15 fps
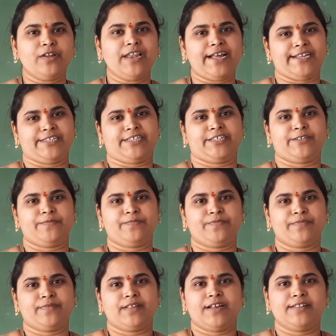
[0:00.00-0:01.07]
light.
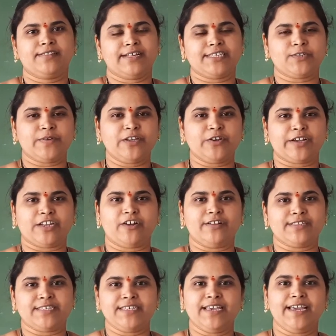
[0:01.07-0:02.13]
That's why you
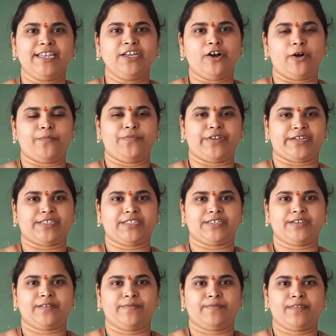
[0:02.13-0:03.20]
cannot see any object.
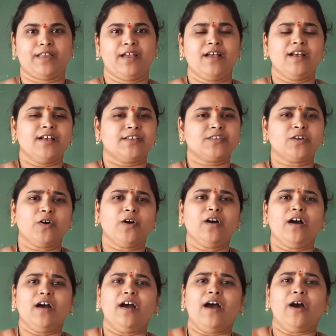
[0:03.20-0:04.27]

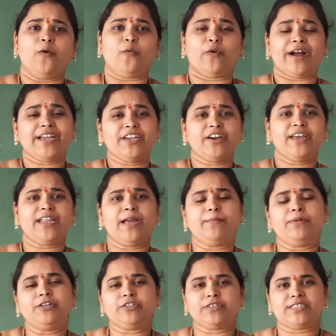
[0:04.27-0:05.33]
So why you are
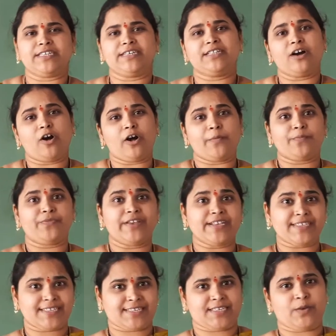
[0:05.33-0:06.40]
able to see the
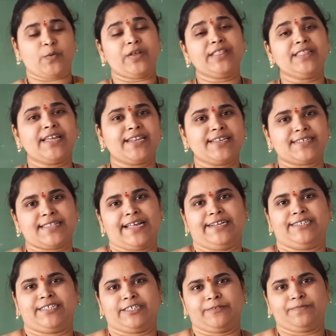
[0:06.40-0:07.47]
objects when there is light?